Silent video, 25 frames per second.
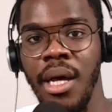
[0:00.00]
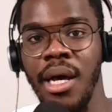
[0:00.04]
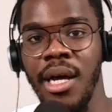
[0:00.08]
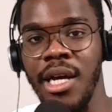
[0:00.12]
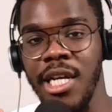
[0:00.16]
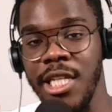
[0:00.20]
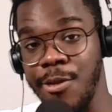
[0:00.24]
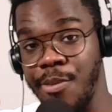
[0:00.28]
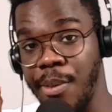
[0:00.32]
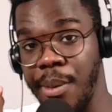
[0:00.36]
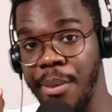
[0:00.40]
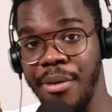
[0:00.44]

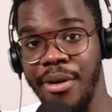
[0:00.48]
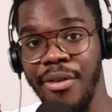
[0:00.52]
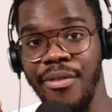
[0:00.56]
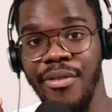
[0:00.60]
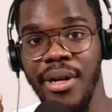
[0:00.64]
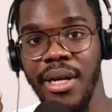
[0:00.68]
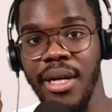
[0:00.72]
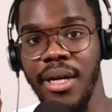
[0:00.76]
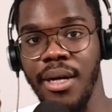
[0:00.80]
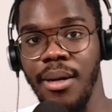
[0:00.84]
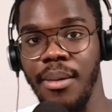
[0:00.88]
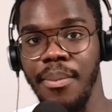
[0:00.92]
because people are
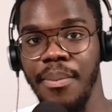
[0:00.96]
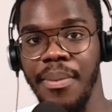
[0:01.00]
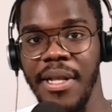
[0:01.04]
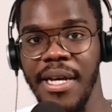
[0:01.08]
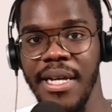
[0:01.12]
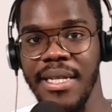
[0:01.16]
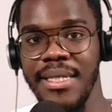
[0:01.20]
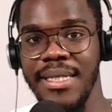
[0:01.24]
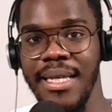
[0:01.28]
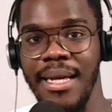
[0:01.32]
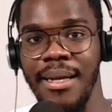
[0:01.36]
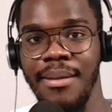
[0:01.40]
very
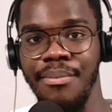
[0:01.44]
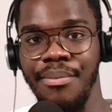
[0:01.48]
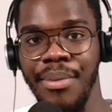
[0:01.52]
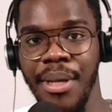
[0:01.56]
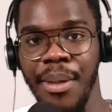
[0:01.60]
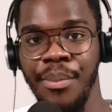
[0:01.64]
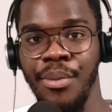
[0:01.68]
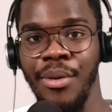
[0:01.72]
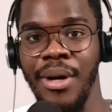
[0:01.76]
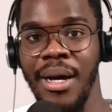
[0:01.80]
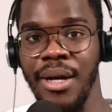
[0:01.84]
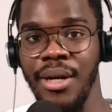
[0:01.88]
complex and
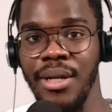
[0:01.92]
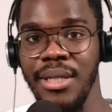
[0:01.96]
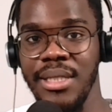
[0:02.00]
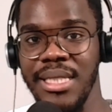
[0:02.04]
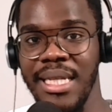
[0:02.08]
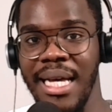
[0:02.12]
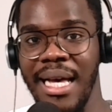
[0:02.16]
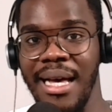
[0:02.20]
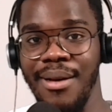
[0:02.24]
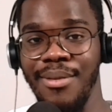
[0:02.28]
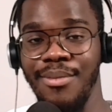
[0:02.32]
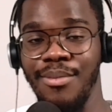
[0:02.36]
people are going
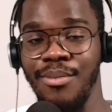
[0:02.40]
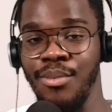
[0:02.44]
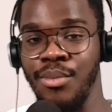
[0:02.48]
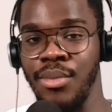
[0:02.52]
to